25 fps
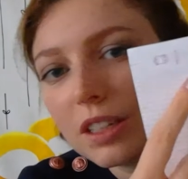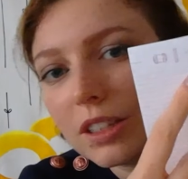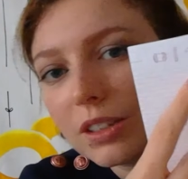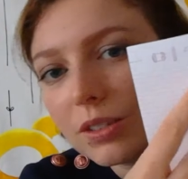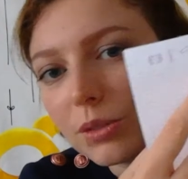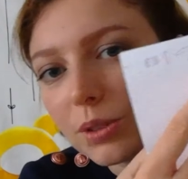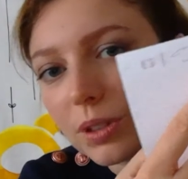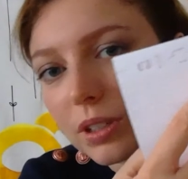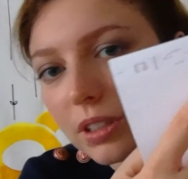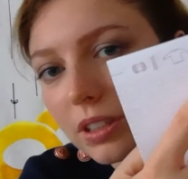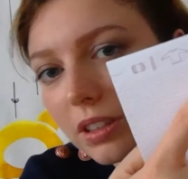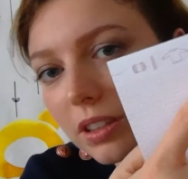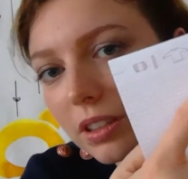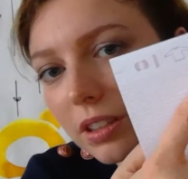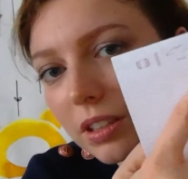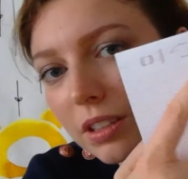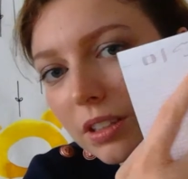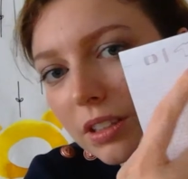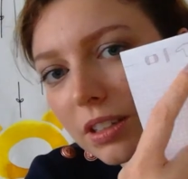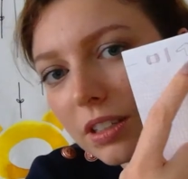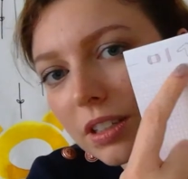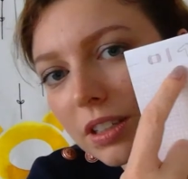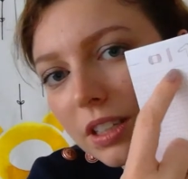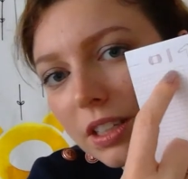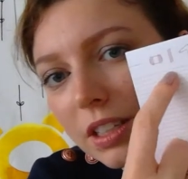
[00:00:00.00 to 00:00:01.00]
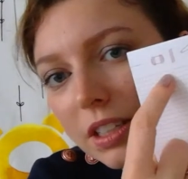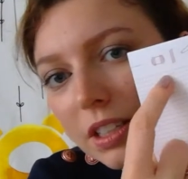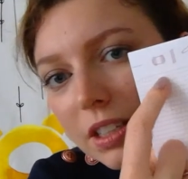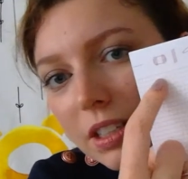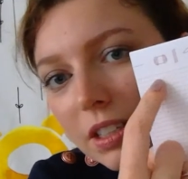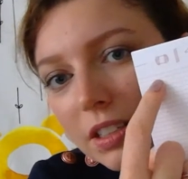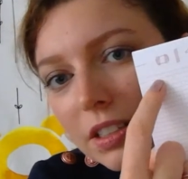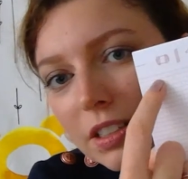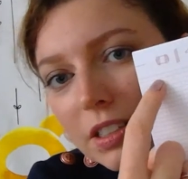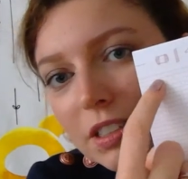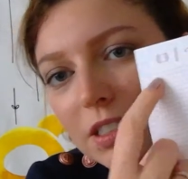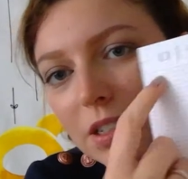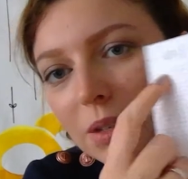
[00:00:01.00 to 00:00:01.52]
with
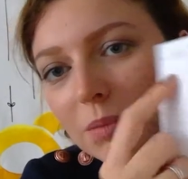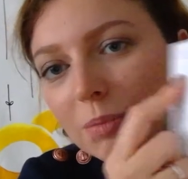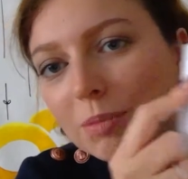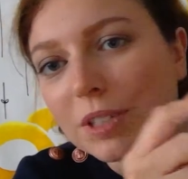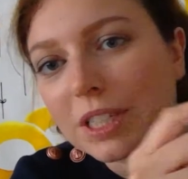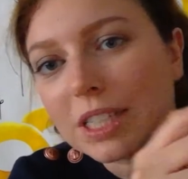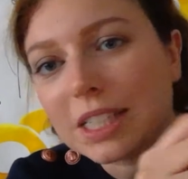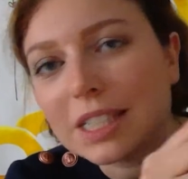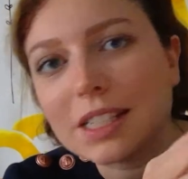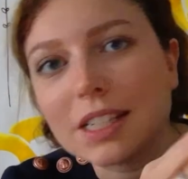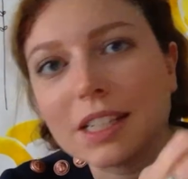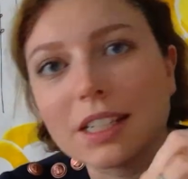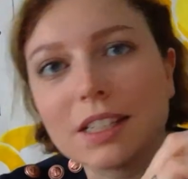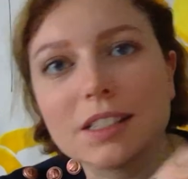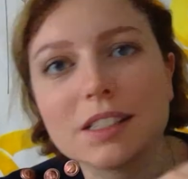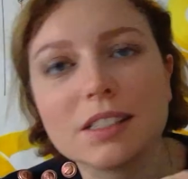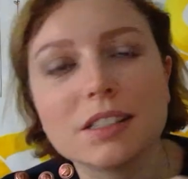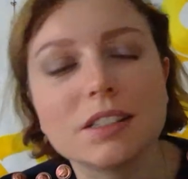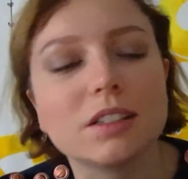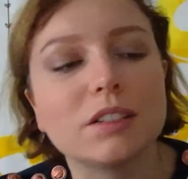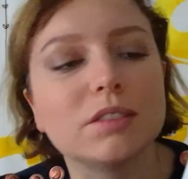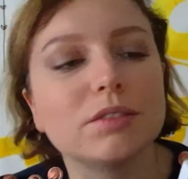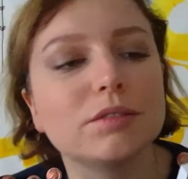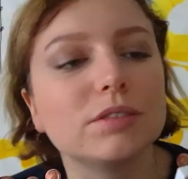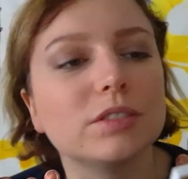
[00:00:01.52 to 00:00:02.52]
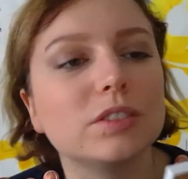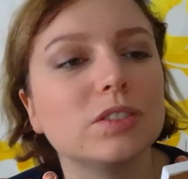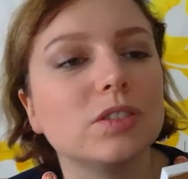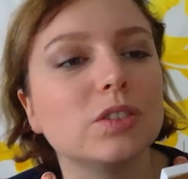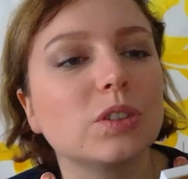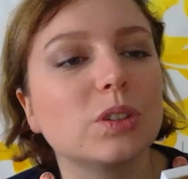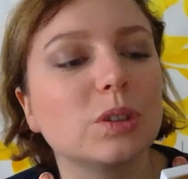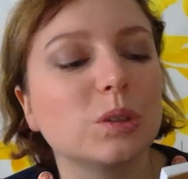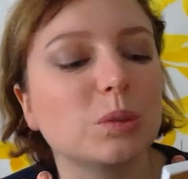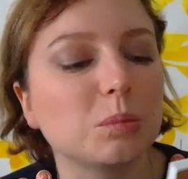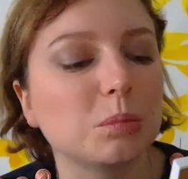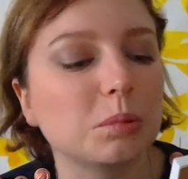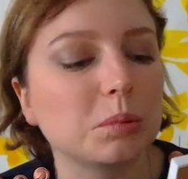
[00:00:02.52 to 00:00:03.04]
some knitting stuff on
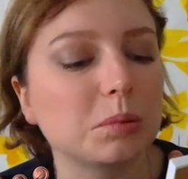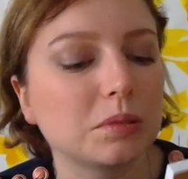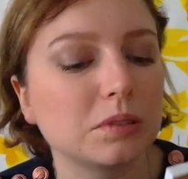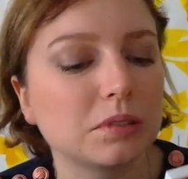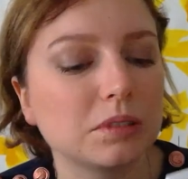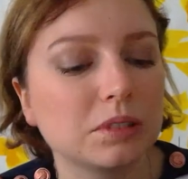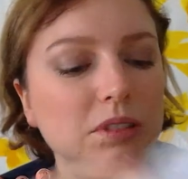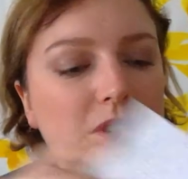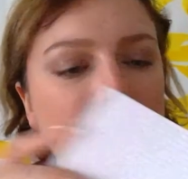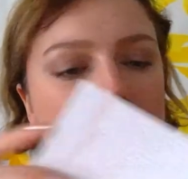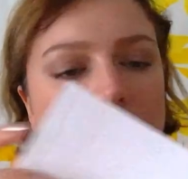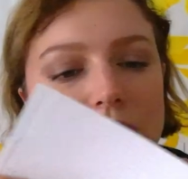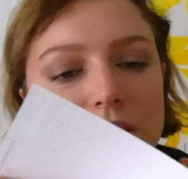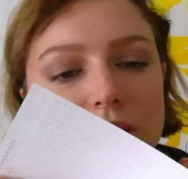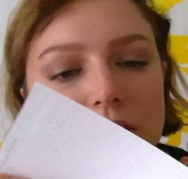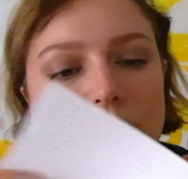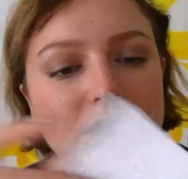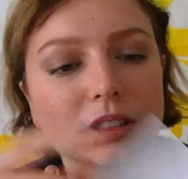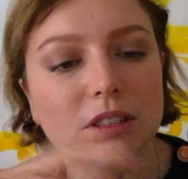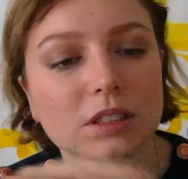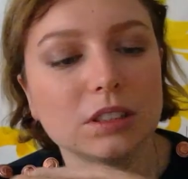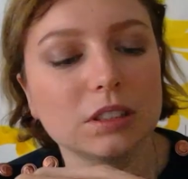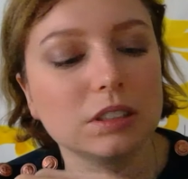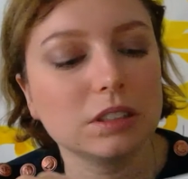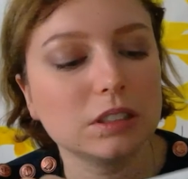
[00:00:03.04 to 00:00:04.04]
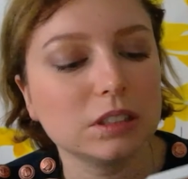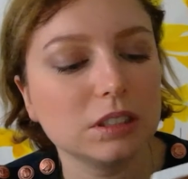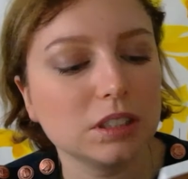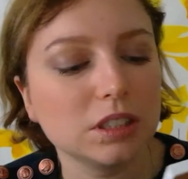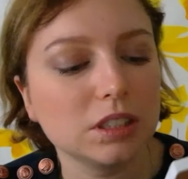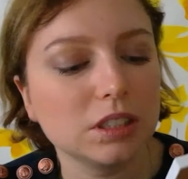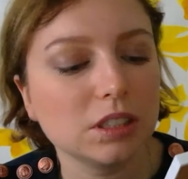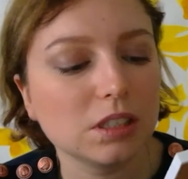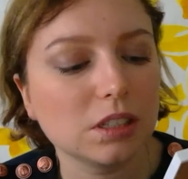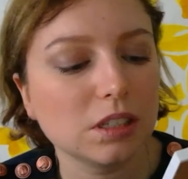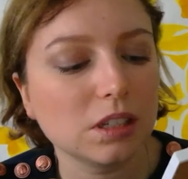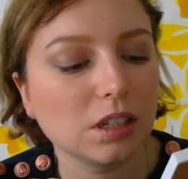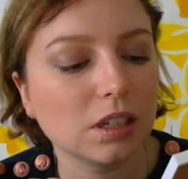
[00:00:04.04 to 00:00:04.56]
top.
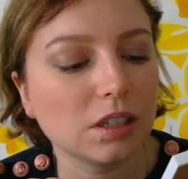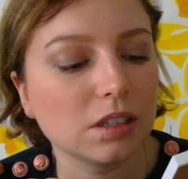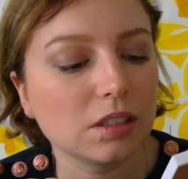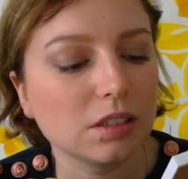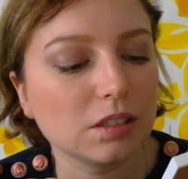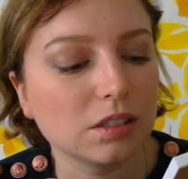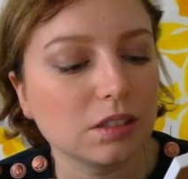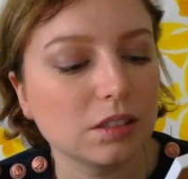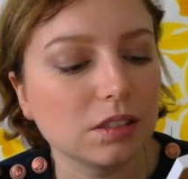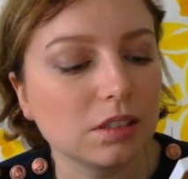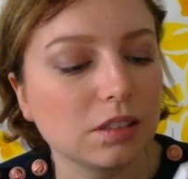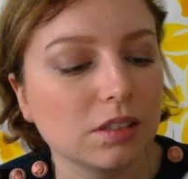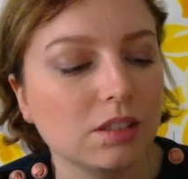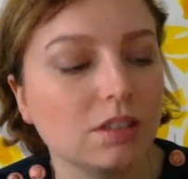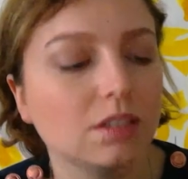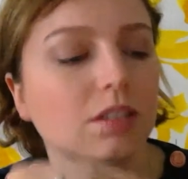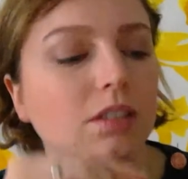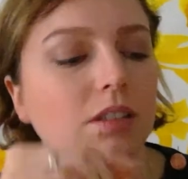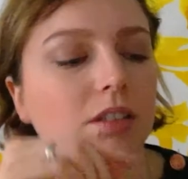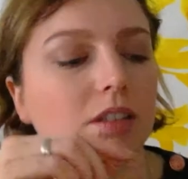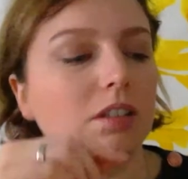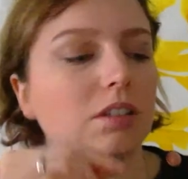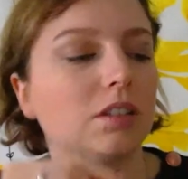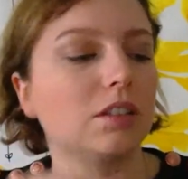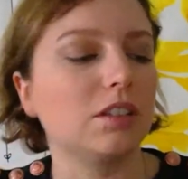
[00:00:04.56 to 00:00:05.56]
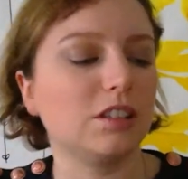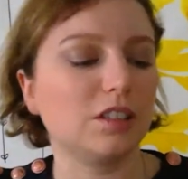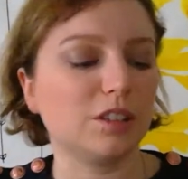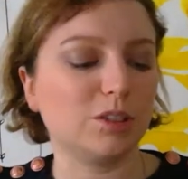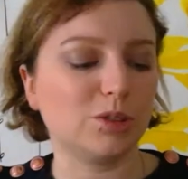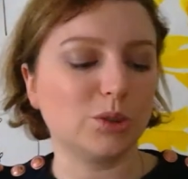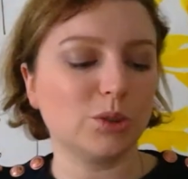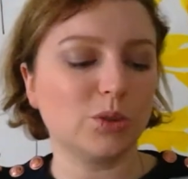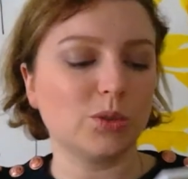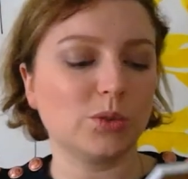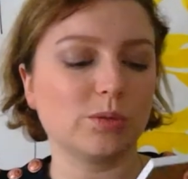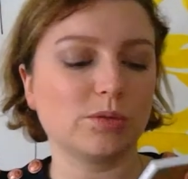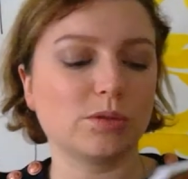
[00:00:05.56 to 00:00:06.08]
It's nice. And the
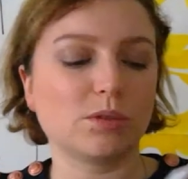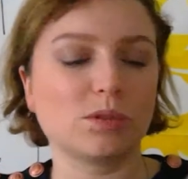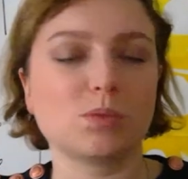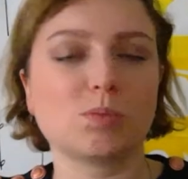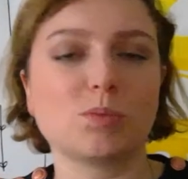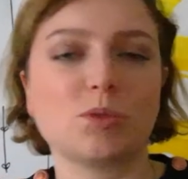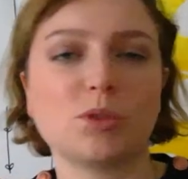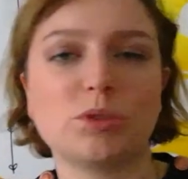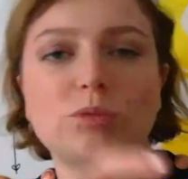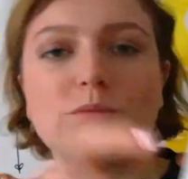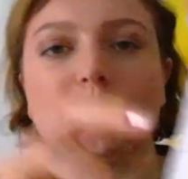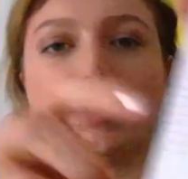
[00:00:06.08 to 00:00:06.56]
logo is a small